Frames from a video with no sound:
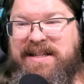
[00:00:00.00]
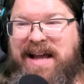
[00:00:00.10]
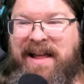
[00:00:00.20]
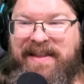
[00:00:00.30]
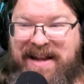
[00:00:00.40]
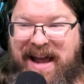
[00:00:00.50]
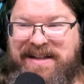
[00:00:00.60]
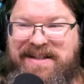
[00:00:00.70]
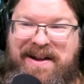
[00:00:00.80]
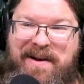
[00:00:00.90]
on the
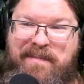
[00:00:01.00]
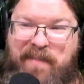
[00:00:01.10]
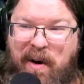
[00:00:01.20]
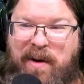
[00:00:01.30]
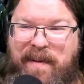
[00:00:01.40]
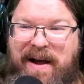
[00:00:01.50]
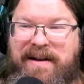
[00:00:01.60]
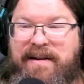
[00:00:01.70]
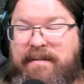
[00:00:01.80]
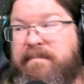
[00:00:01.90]
next
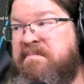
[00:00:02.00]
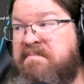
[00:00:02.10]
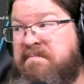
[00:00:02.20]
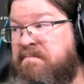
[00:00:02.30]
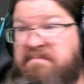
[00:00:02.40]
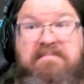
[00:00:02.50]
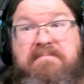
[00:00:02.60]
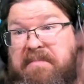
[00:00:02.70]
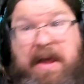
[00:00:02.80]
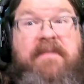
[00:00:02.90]
Pokemon
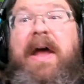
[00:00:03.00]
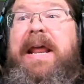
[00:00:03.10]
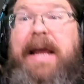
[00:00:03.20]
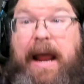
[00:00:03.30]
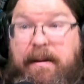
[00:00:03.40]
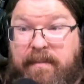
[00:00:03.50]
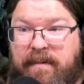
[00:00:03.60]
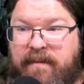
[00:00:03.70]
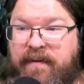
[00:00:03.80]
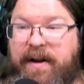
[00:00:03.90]
of any game
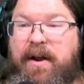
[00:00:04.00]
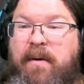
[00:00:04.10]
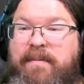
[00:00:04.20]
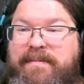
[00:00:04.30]
video.